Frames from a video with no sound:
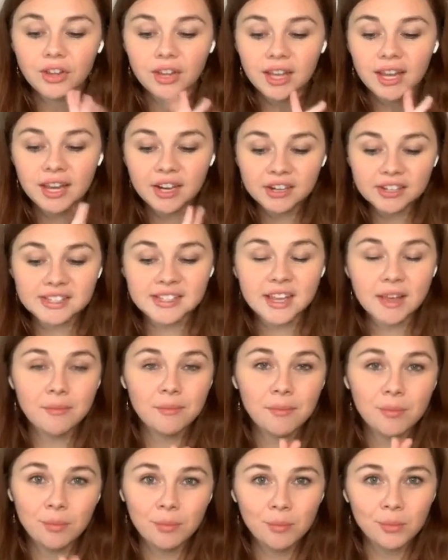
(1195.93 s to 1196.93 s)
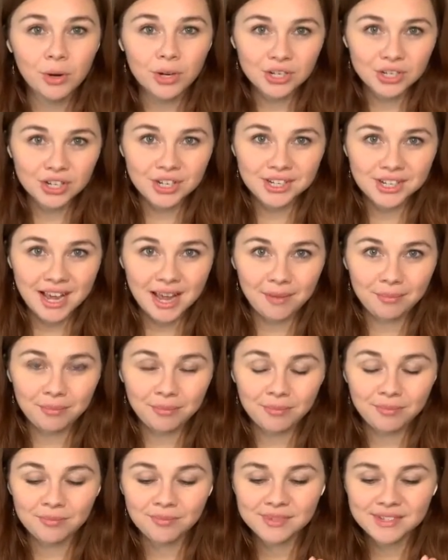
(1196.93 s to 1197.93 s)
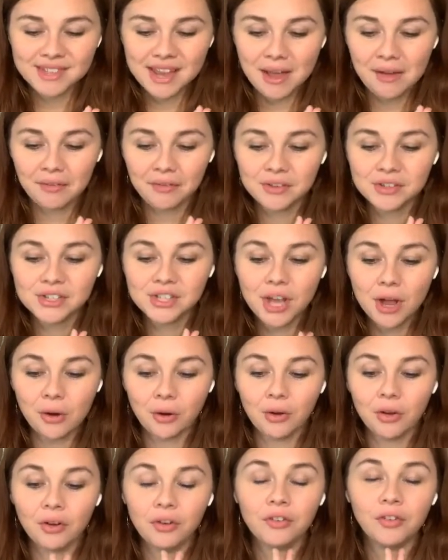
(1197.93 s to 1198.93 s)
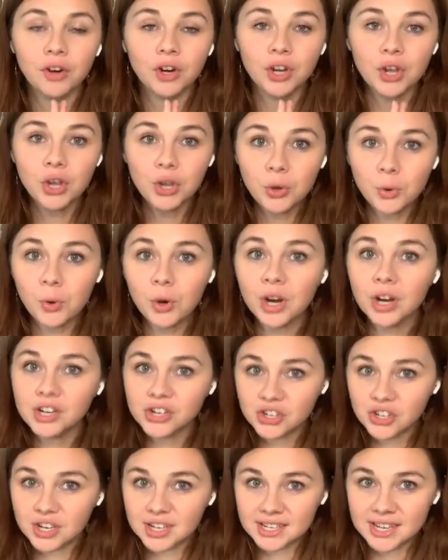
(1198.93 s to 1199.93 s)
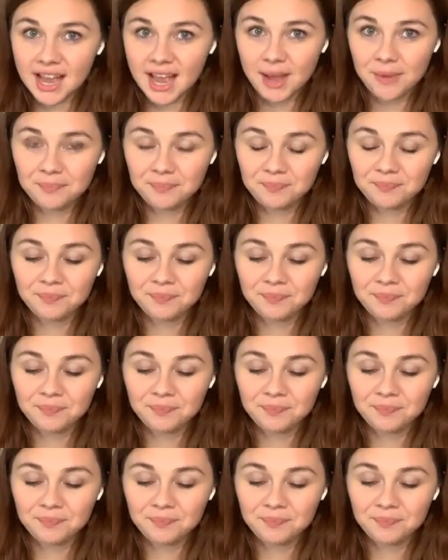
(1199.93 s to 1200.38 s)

Here's some more treat time. stuff. So for your treat time,